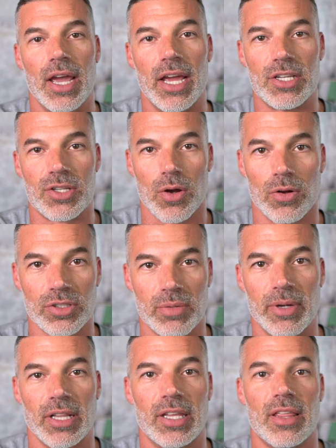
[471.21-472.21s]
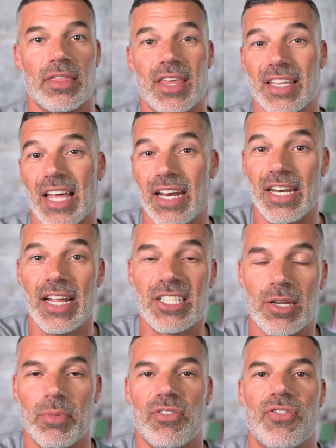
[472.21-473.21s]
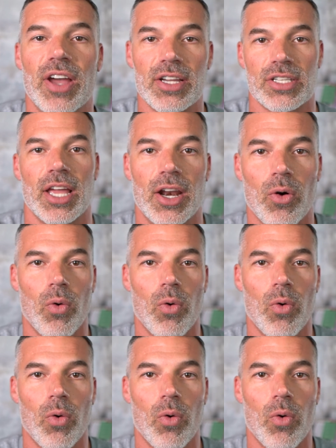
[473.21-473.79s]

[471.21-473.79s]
is ultimately the thing that needs to be fixed in